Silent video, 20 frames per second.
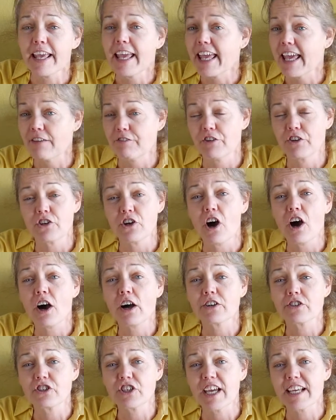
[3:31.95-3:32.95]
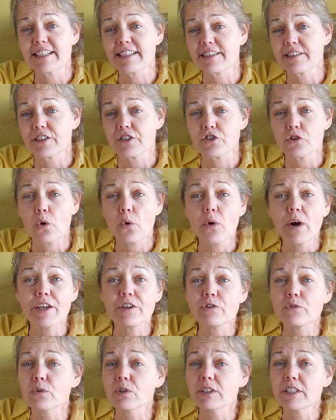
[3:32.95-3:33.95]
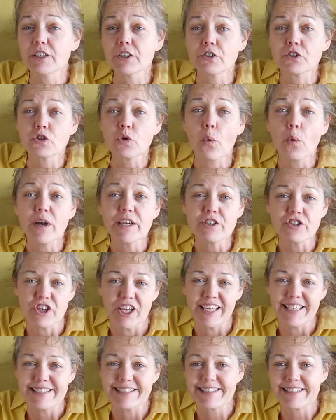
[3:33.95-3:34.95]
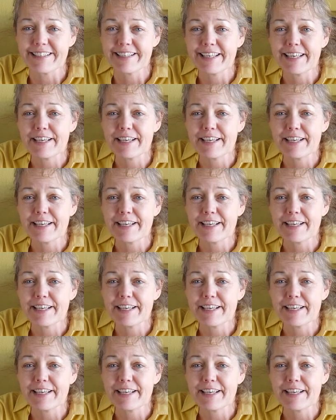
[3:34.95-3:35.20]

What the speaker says: If your dog chases a toy, do a little toy chase.